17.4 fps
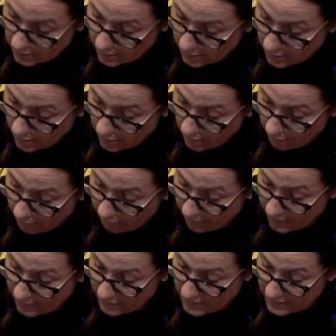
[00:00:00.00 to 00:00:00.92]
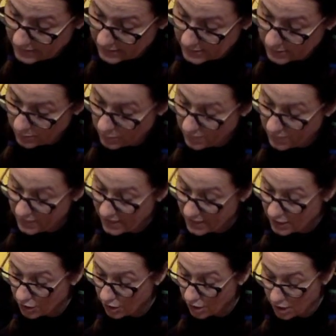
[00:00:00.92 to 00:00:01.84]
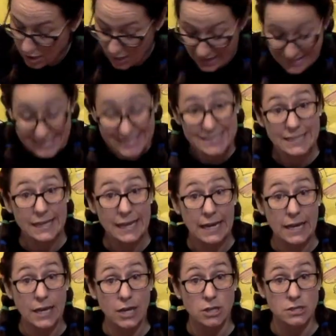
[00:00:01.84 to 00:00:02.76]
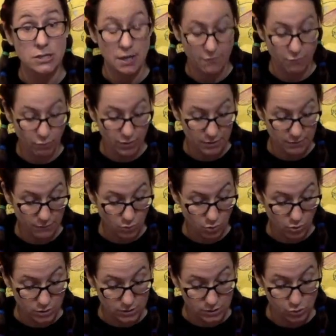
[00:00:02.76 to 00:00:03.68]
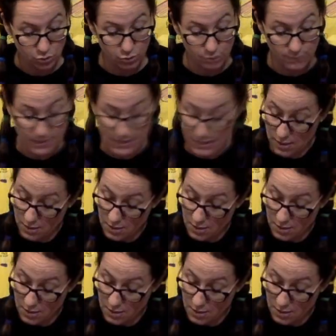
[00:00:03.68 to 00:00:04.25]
A friend being someone that you're isolating yourself with, of course, so it could be a